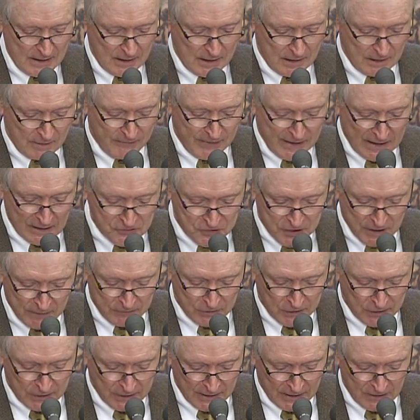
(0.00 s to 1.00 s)
Of that
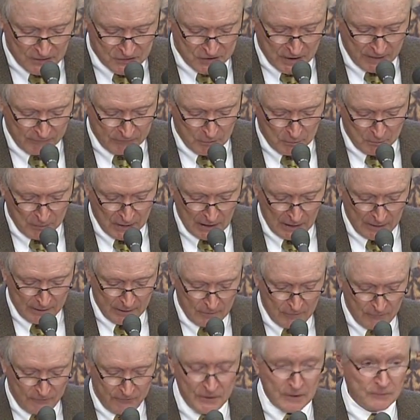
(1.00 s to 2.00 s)
$787
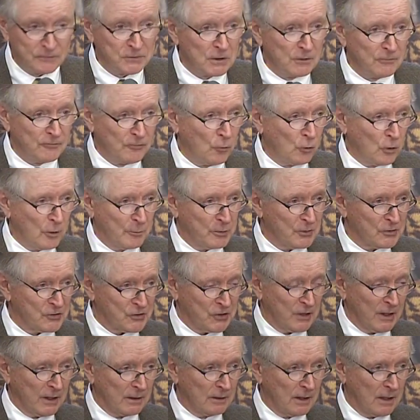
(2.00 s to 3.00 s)
million,
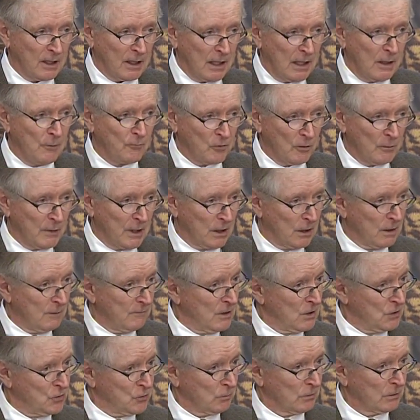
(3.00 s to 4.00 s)
54% came from
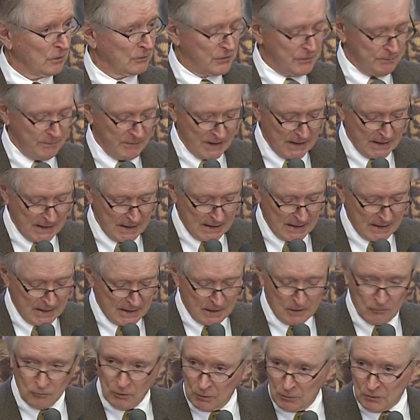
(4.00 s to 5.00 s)
individuals.
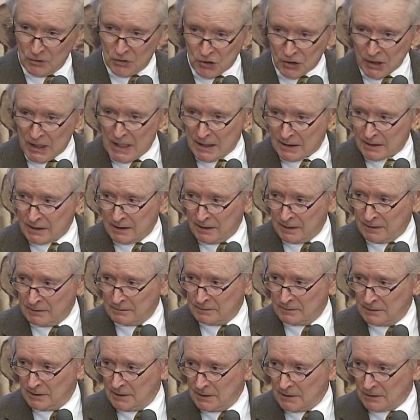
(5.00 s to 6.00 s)
Now, what was
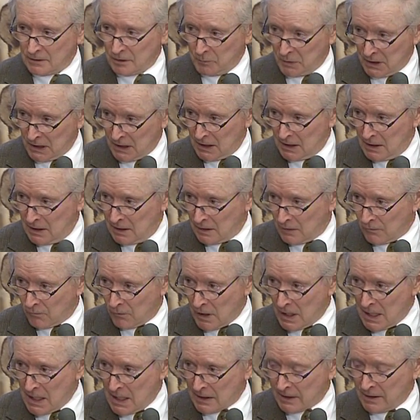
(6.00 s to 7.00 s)
shocking to me and
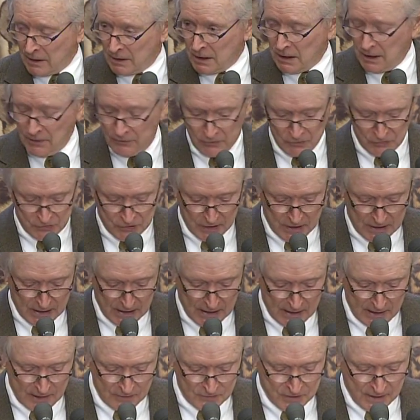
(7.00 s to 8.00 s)
Rock and others
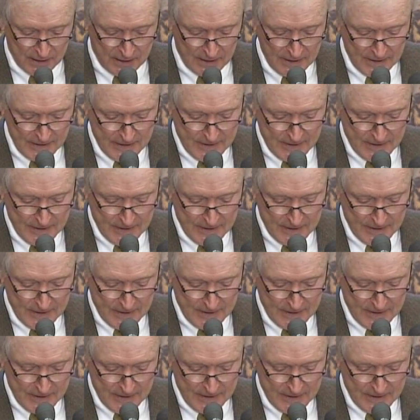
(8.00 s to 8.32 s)
today is that